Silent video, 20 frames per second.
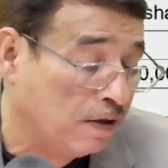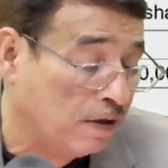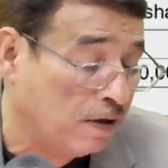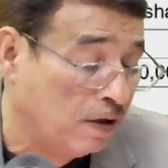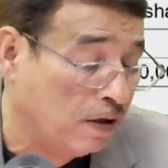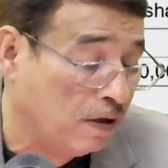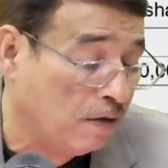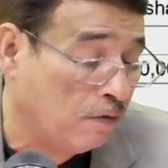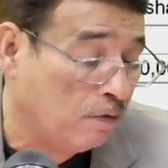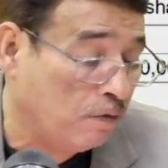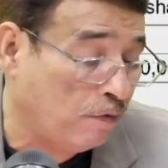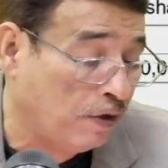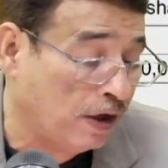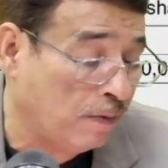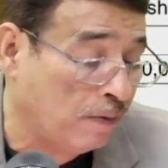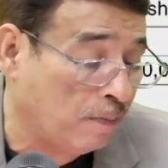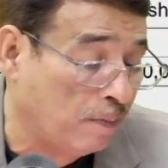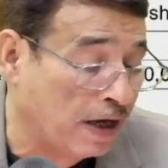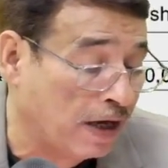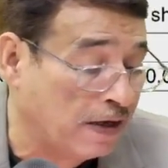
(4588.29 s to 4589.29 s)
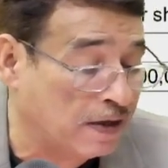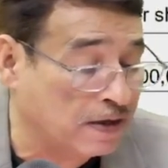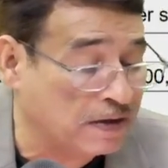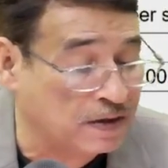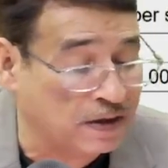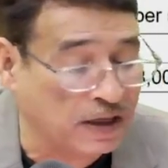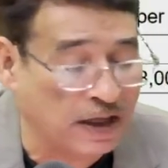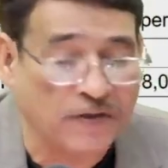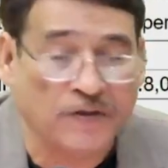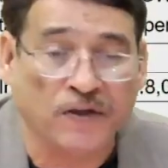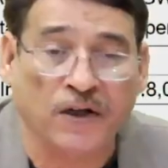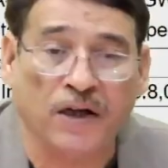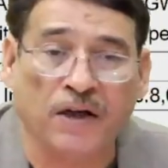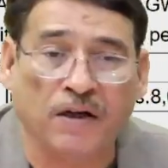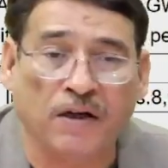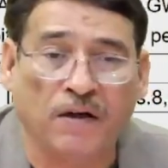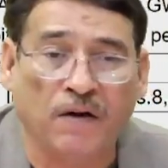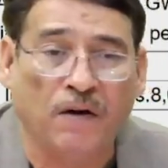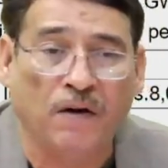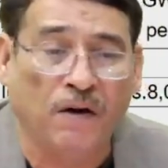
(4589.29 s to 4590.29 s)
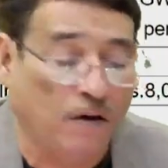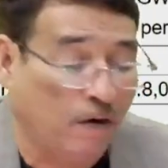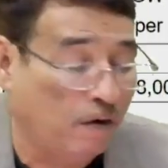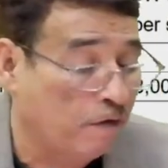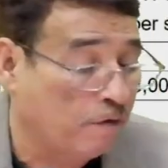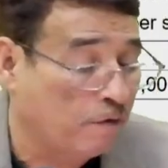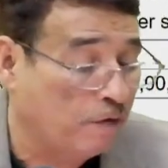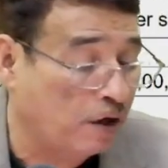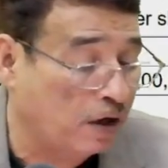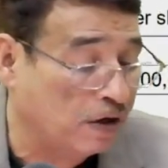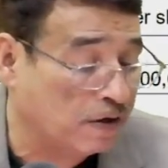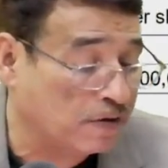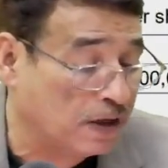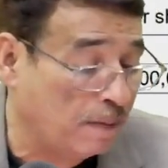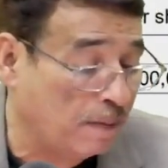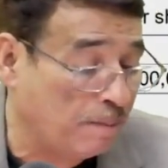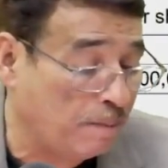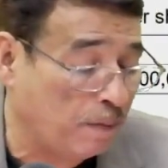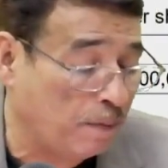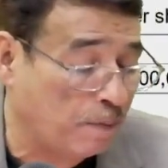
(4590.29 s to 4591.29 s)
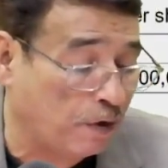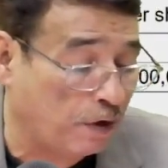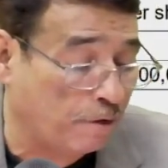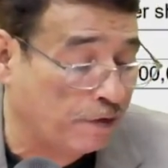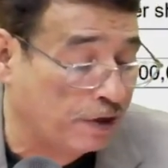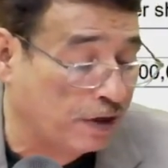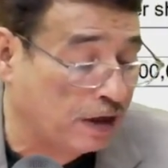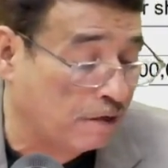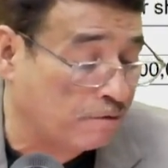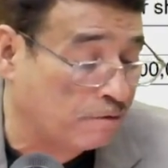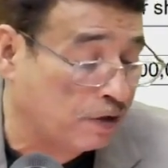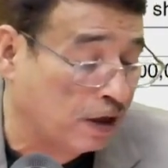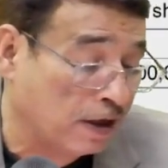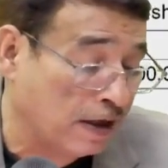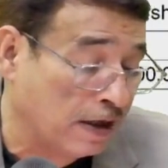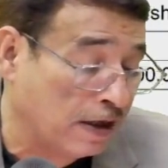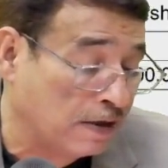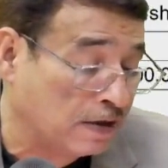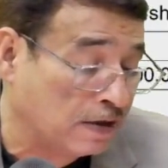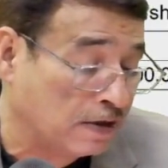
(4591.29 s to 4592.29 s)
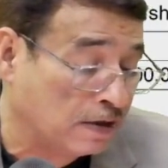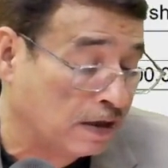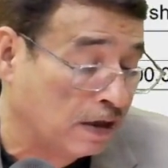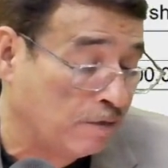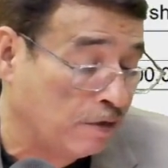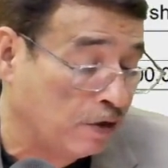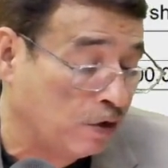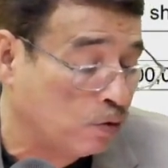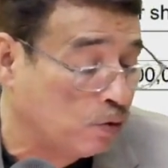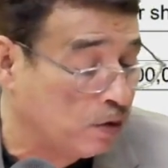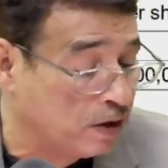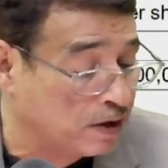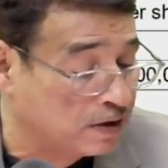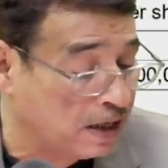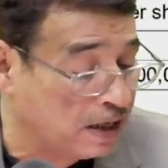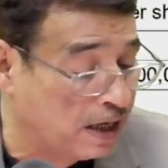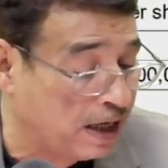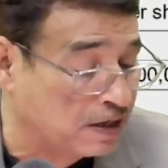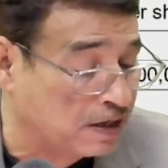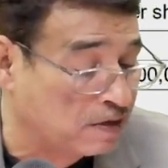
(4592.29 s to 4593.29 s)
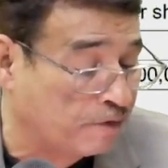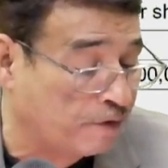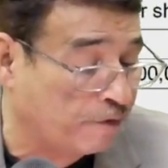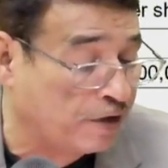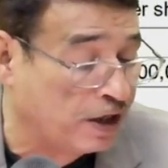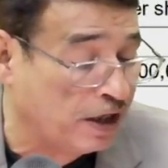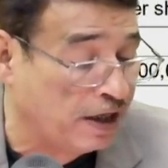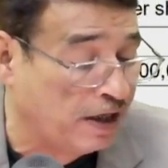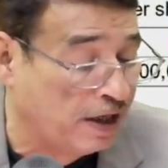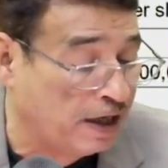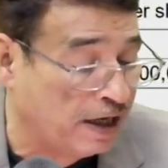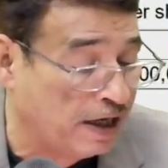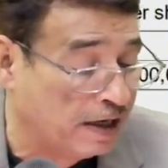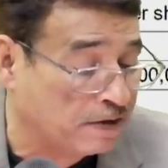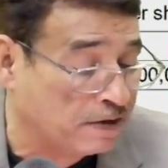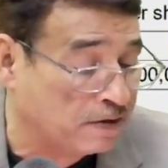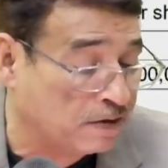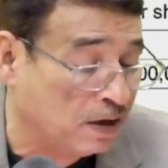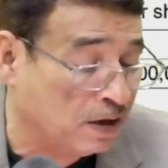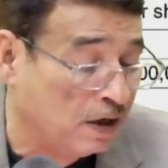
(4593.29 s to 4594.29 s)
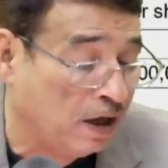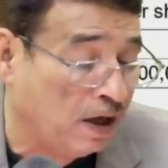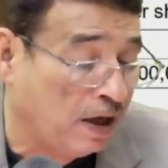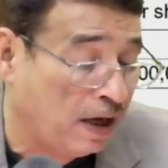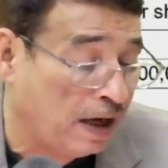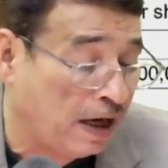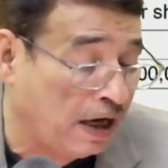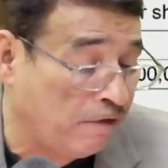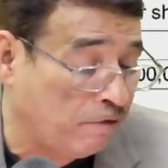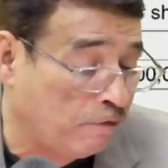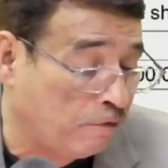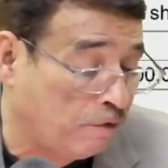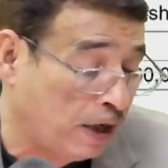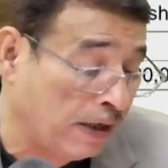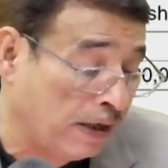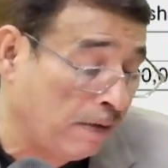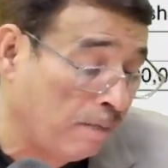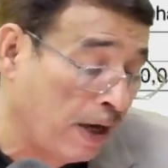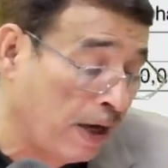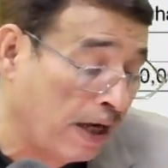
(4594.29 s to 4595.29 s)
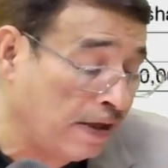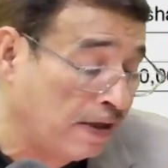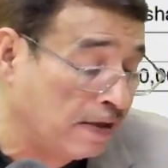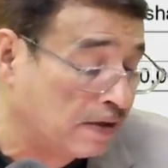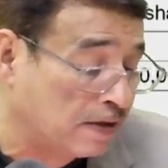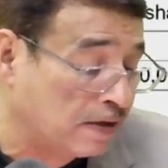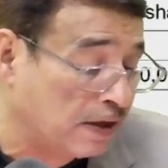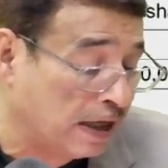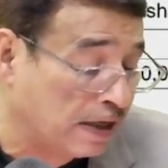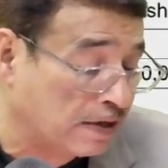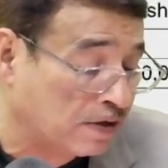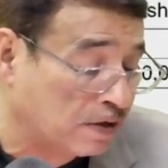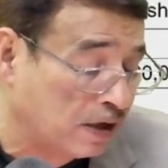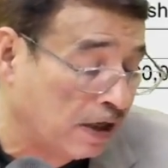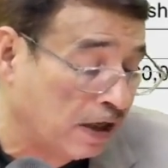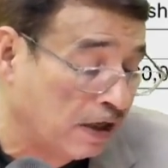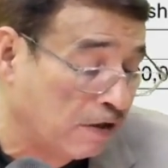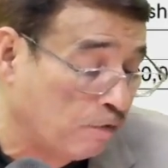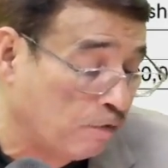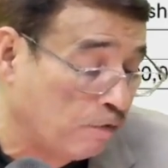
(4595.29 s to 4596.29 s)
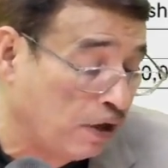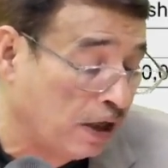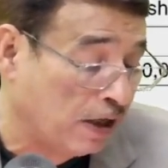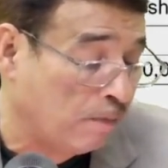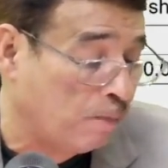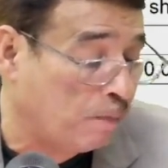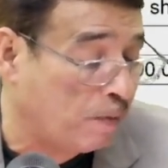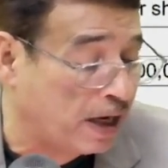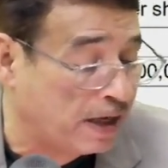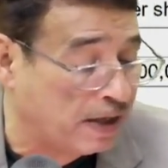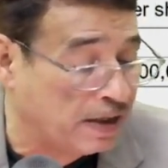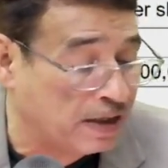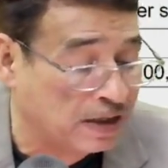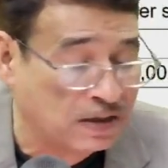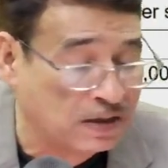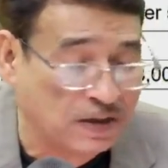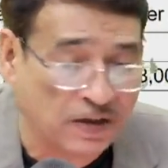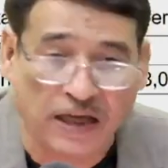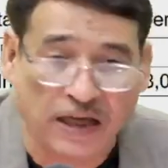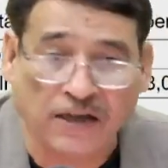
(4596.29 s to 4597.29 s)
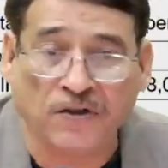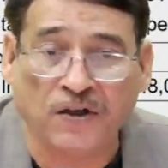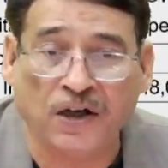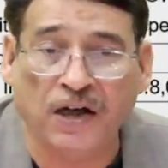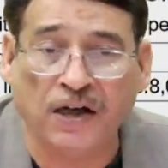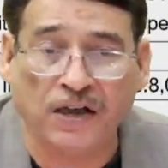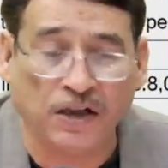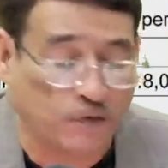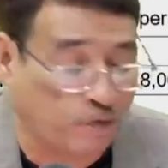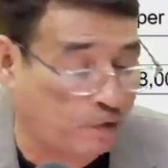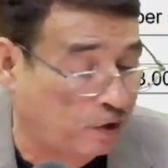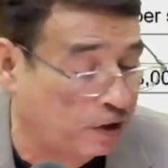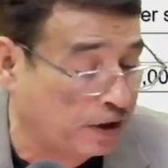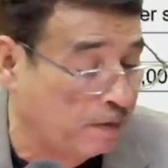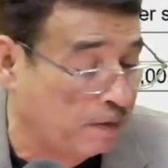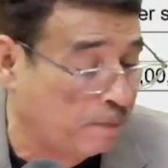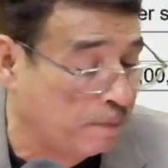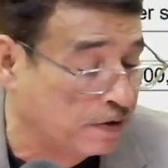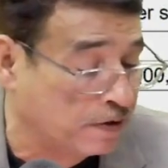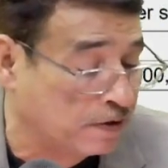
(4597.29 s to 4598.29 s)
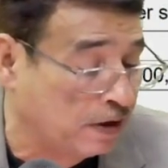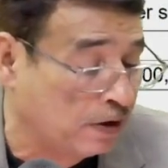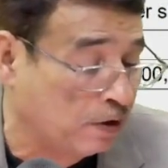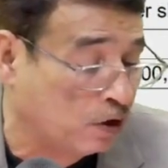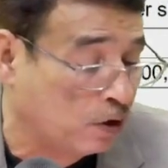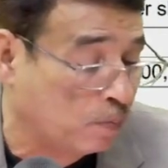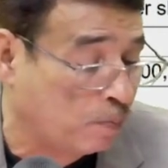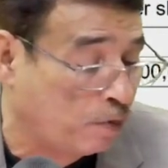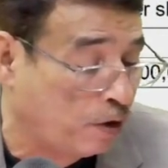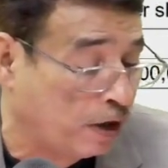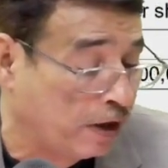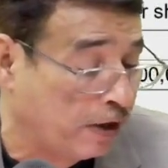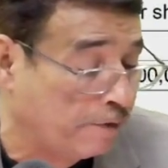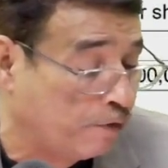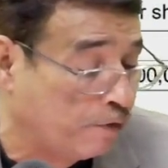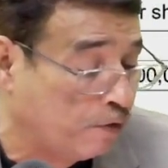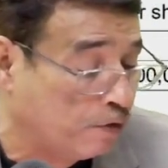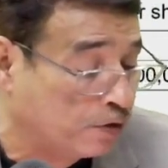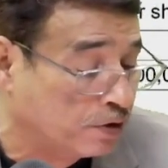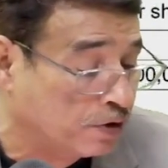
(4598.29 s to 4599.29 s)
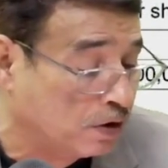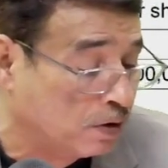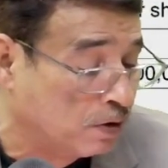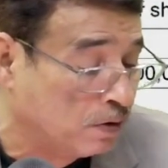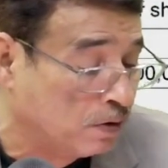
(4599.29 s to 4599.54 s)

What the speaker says: 1 minus tax rate. For example, profit after tax is given to us as 15 lakhs and 1 minus tax rate. 1 minus tax rate is 40% or 0.40.